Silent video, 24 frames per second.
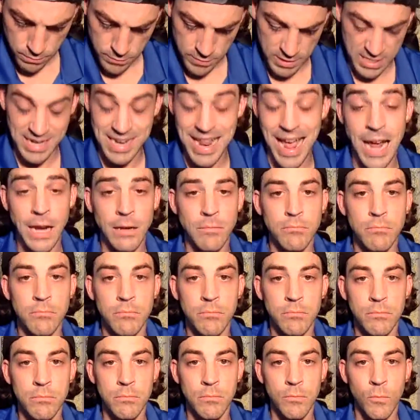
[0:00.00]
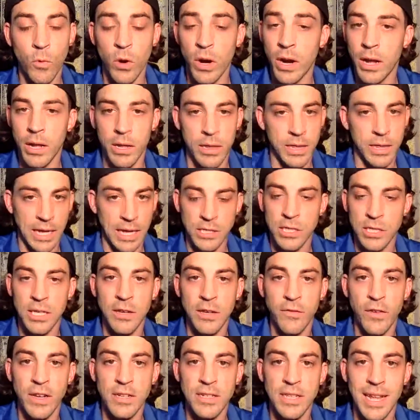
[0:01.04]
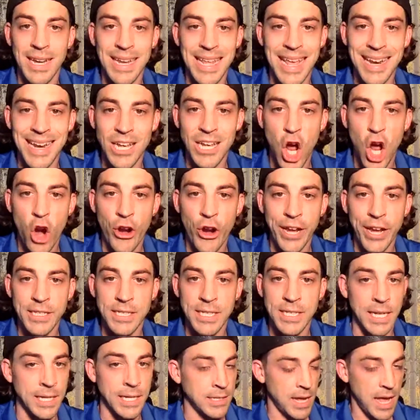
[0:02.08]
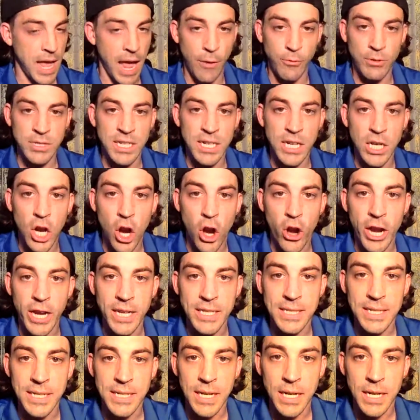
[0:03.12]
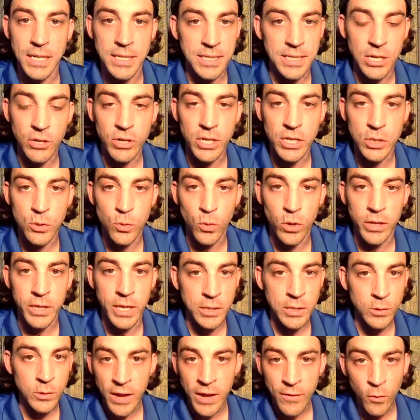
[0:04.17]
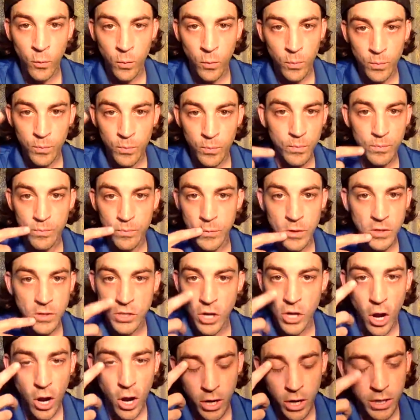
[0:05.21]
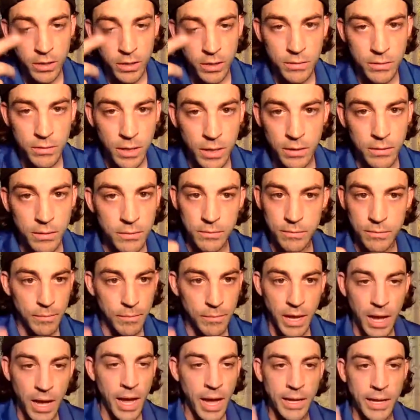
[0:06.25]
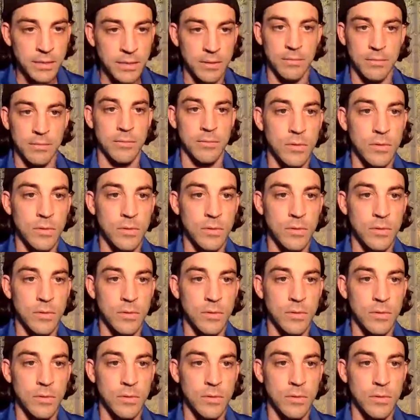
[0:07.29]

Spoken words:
T9. That's the event that he had a car accident. I was in a car accident, a serious one. That's why I have a scar in my eyes.